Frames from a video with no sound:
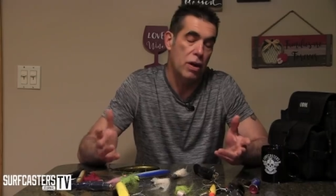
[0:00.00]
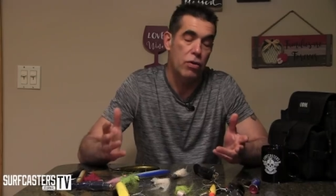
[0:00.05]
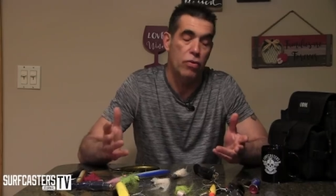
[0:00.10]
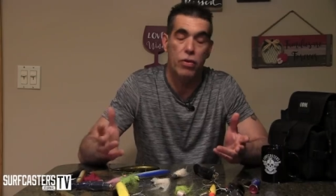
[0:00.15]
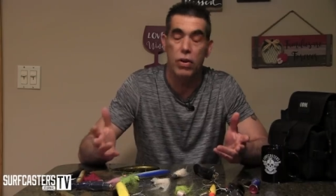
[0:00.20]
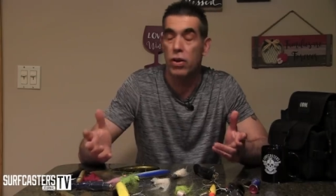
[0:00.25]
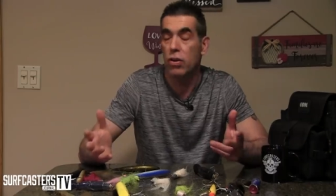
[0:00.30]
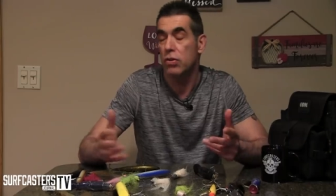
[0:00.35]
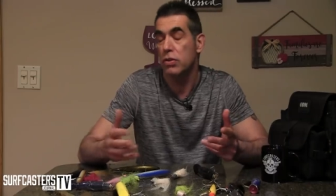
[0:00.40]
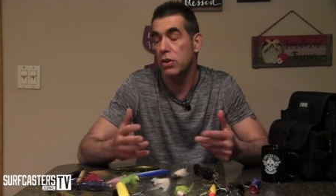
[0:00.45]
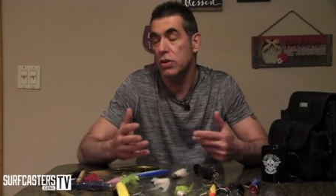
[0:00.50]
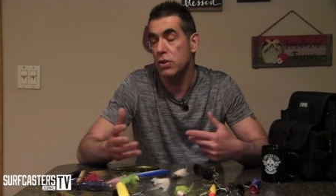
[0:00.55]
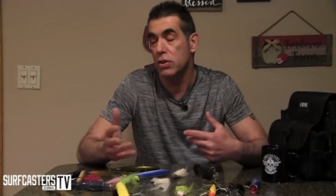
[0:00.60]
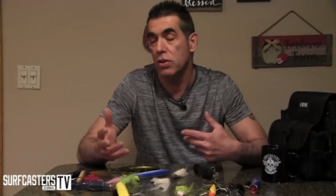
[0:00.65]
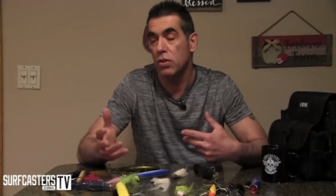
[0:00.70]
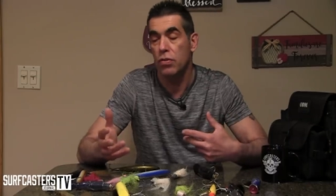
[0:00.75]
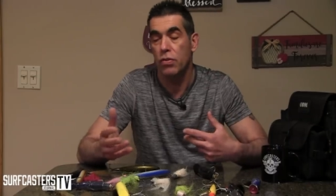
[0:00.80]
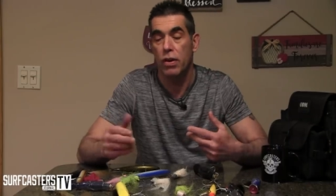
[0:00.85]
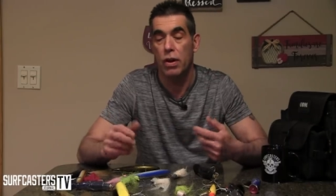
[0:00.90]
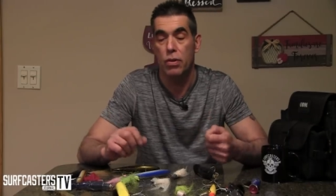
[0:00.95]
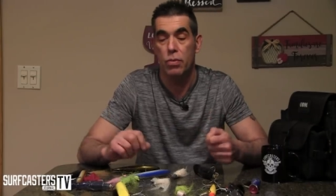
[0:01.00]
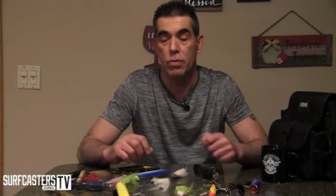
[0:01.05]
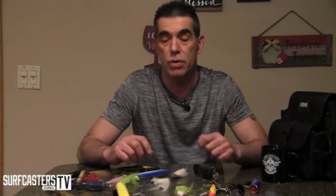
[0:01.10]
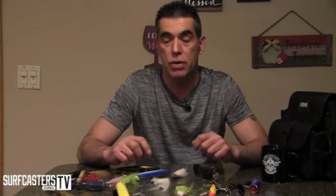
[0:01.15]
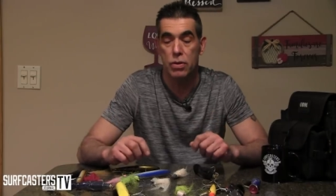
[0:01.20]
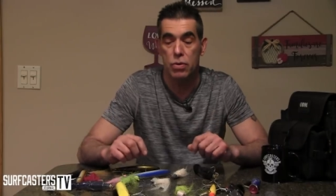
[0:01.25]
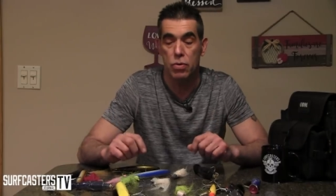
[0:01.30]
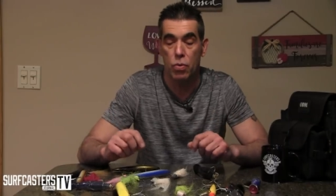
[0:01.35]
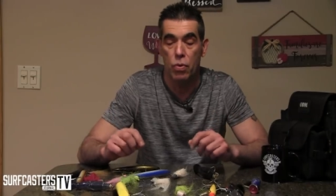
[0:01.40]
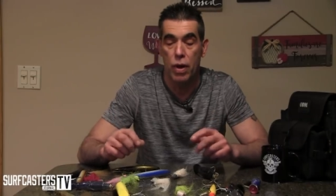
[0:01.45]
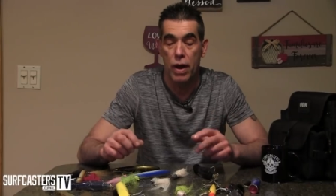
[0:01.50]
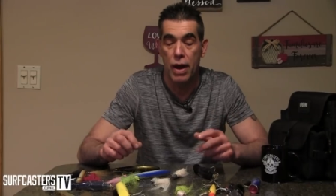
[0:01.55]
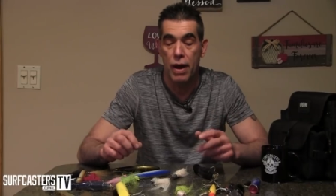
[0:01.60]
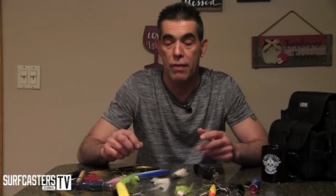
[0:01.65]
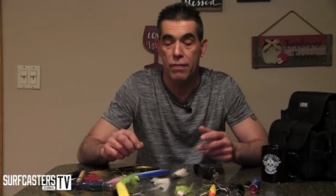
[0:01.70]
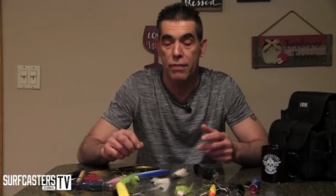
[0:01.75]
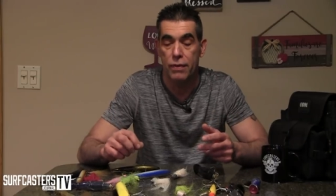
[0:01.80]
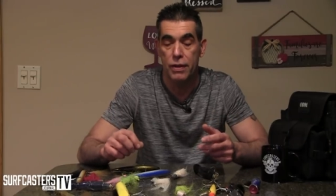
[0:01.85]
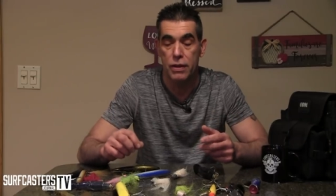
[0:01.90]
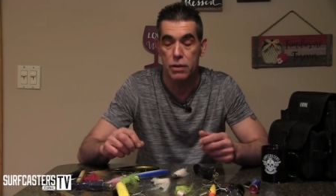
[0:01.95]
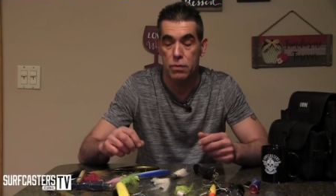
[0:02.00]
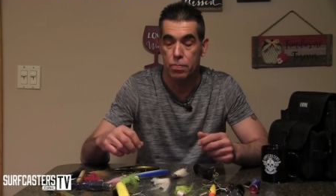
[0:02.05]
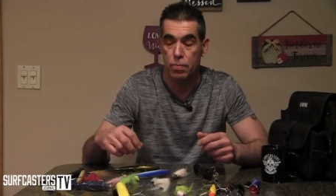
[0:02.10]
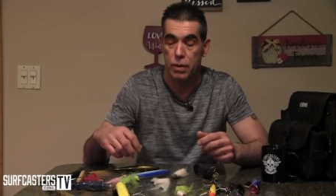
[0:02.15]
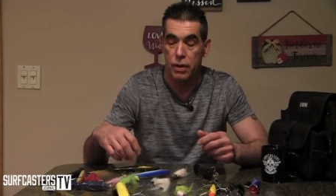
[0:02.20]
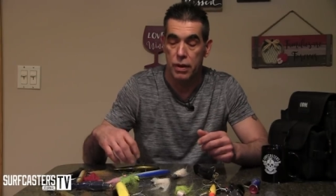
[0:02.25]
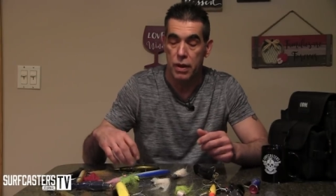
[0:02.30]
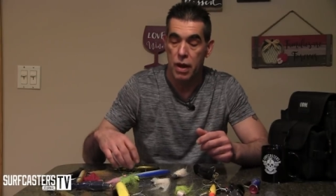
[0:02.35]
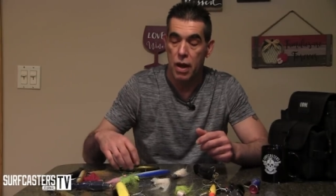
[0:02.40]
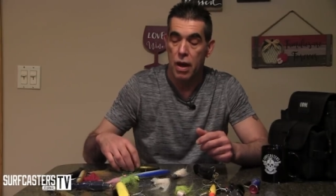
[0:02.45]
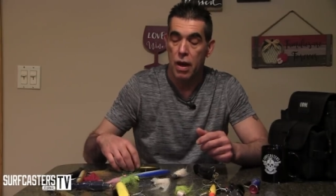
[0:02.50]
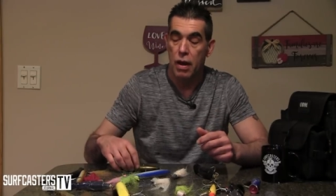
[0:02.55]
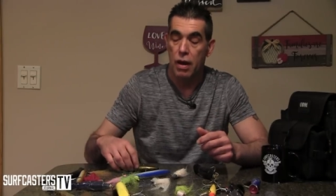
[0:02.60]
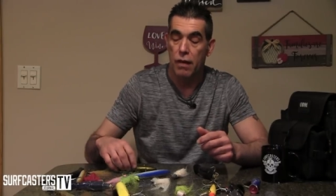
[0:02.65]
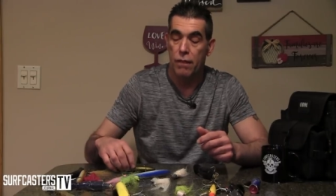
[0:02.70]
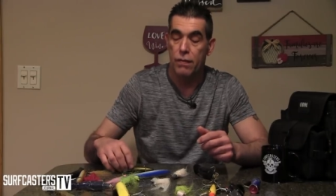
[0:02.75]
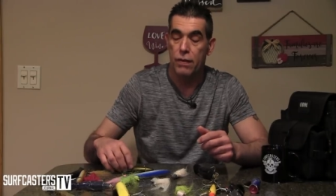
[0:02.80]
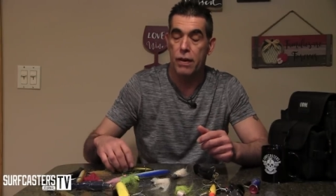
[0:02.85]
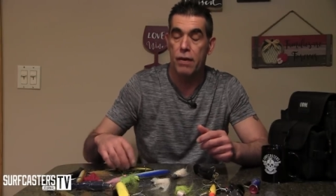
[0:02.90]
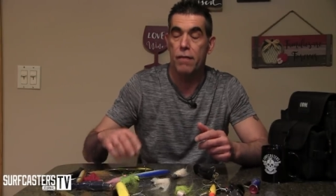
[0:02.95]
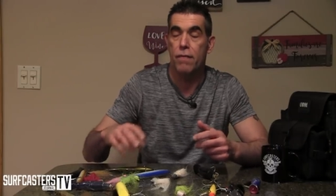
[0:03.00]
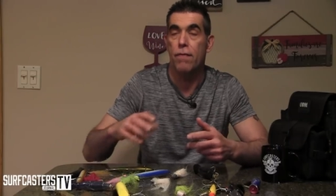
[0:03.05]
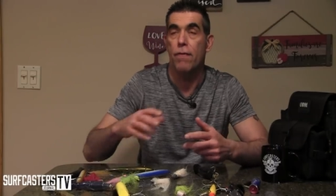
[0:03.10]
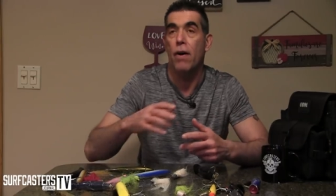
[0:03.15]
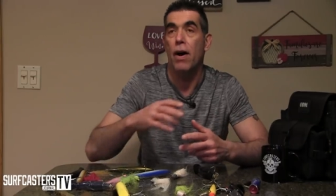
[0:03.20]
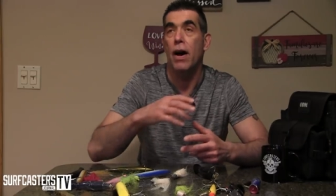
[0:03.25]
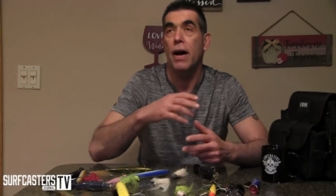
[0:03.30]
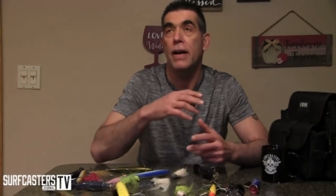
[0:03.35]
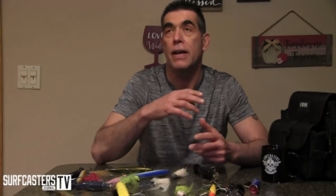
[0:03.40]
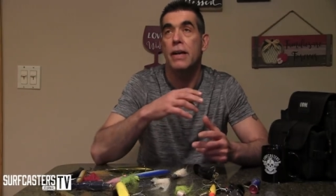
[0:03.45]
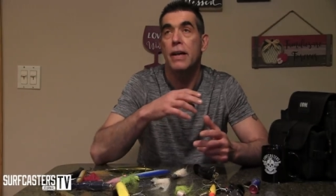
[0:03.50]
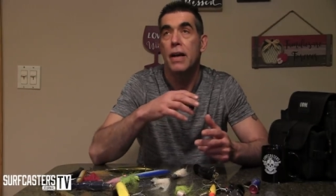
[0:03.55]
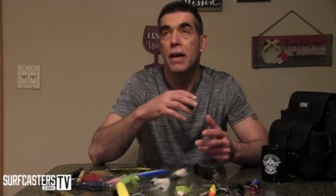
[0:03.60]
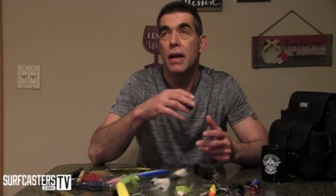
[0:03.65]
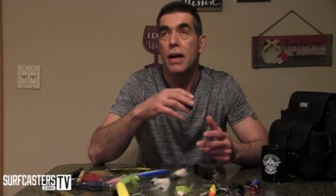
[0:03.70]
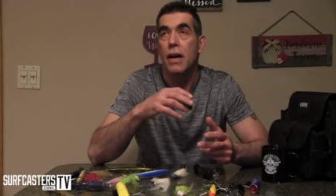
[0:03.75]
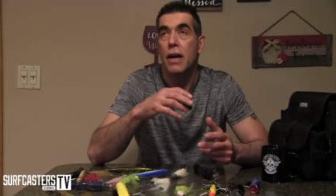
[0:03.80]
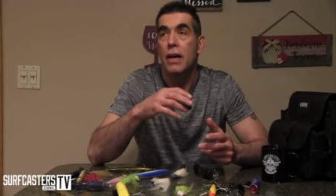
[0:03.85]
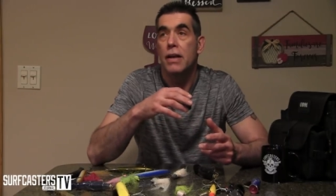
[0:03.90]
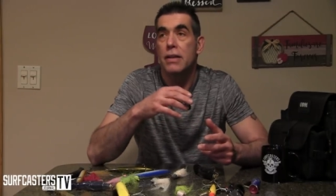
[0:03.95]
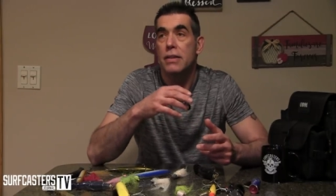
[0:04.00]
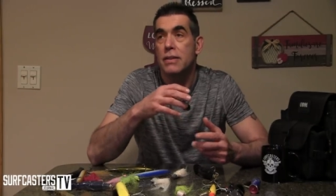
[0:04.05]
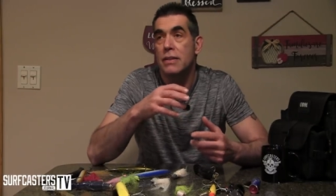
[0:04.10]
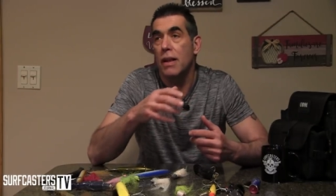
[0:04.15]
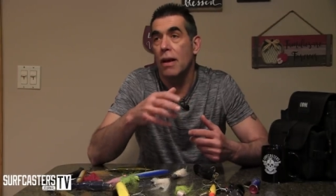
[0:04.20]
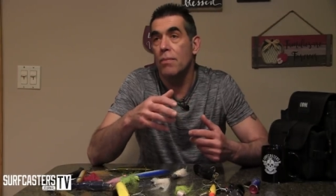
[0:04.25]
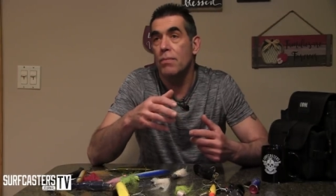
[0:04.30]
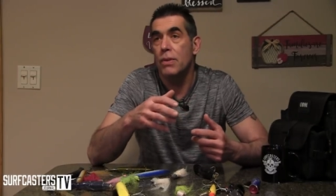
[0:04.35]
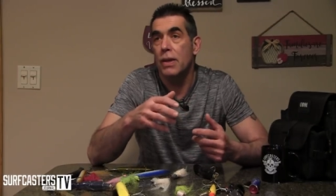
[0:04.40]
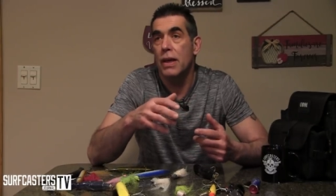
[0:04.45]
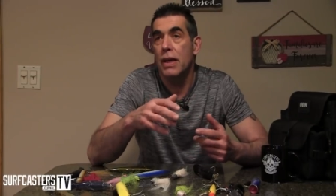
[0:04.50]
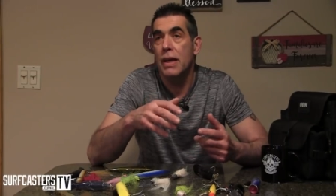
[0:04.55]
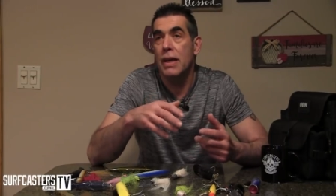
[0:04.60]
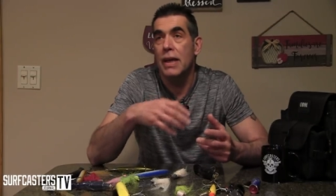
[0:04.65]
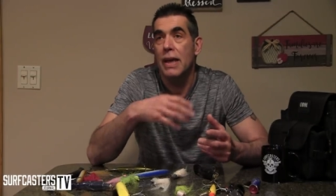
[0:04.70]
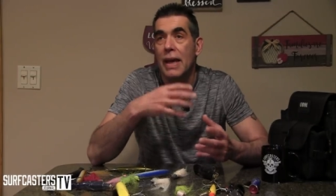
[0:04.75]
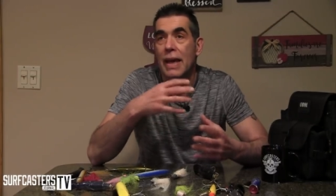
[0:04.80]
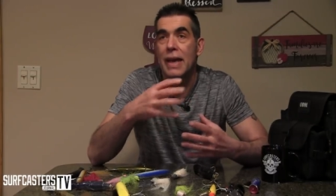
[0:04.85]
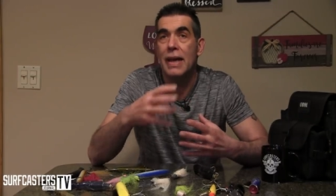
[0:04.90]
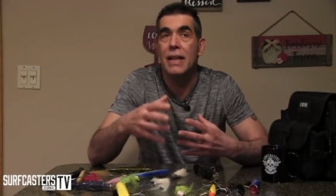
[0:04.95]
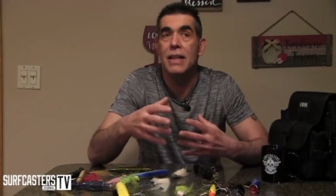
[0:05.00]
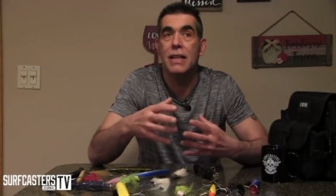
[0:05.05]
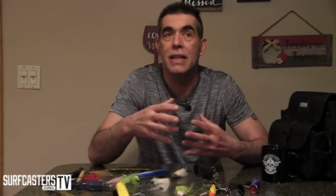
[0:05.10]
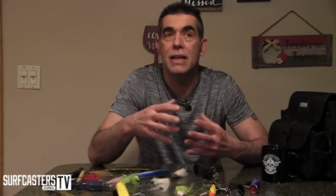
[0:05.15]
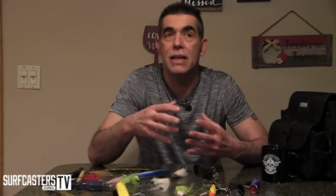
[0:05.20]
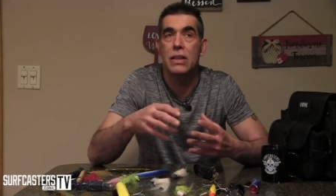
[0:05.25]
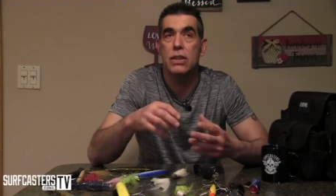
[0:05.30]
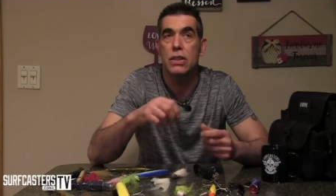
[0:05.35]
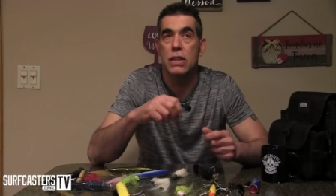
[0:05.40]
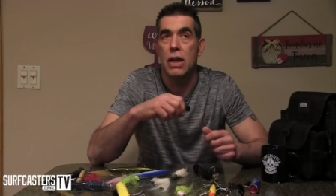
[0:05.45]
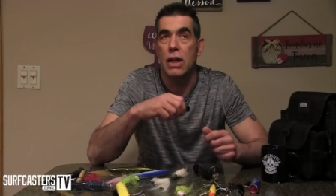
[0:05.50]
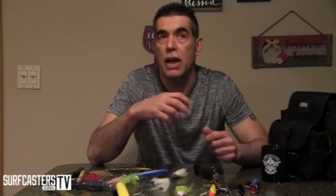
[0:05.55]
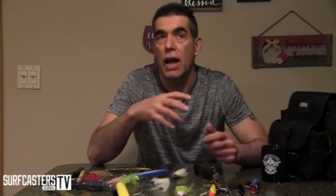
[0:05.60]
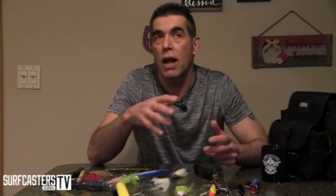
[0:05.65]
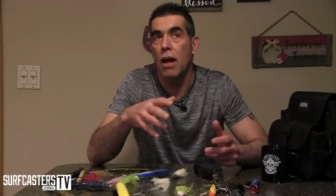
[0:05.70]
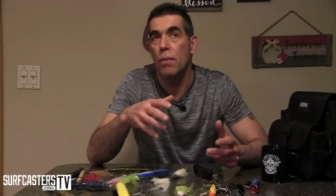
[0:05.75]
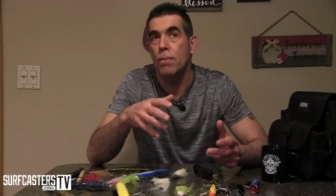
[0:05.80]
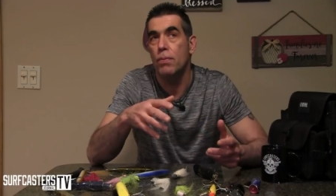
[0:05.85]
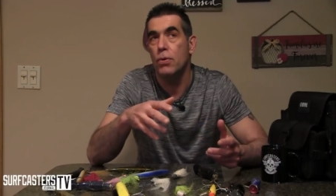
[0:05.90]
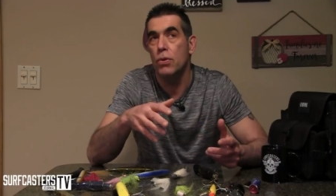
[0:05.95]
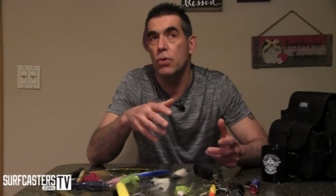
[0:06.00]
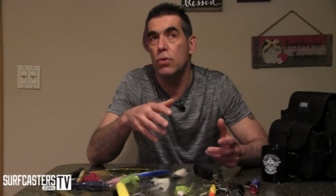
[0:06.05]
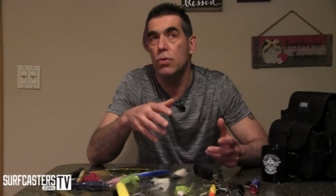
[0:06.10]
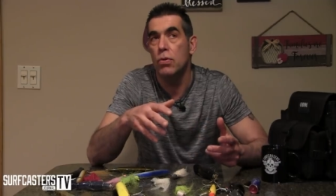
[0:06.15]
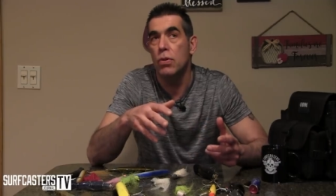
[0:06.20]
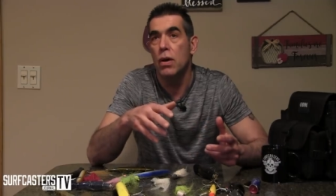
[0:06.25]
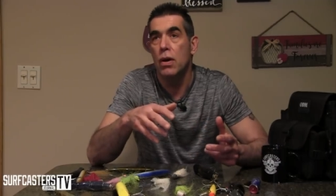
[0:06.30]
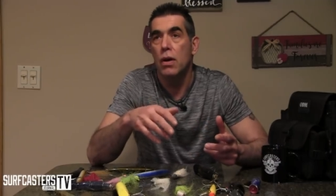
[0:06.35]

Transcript: agree or disagree with the way I fish, but if you can find something in this that help you